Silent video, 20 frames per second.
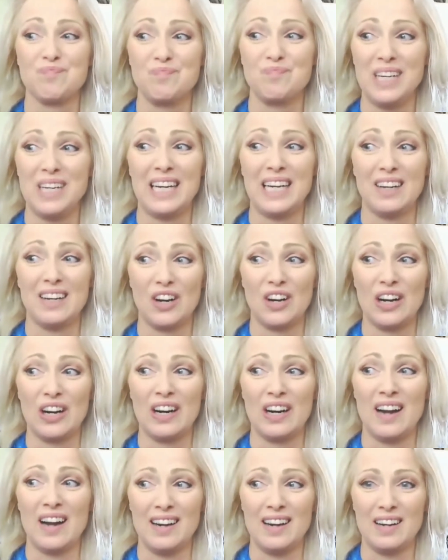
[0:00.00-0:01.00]
meeting
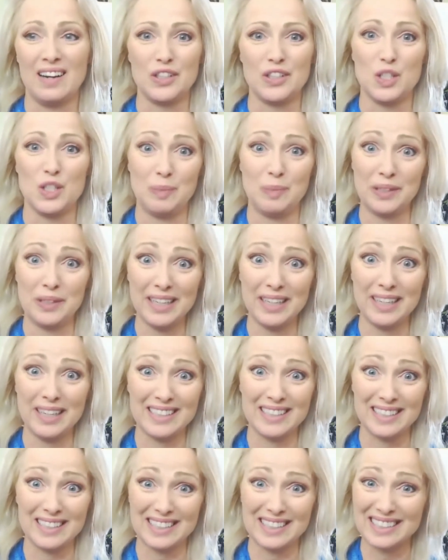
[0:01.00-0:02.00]
her and her
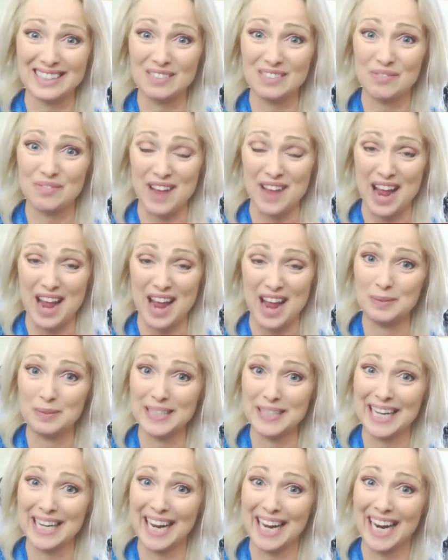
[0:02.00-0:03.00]
spirit
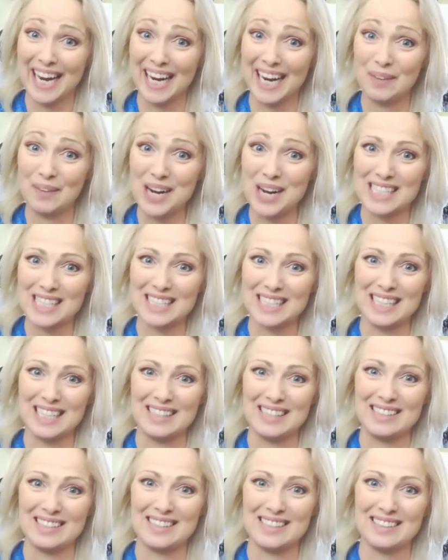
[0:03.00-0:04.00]
family, which
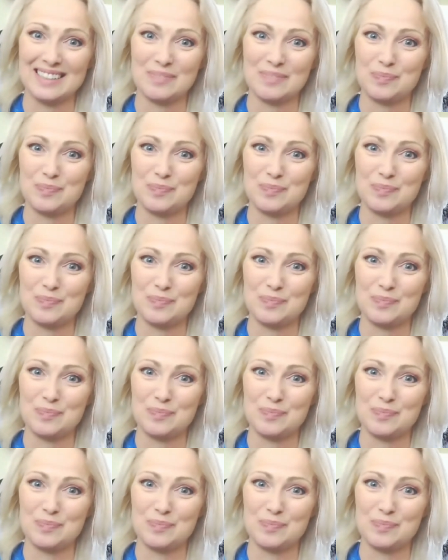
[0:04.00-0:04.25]
is,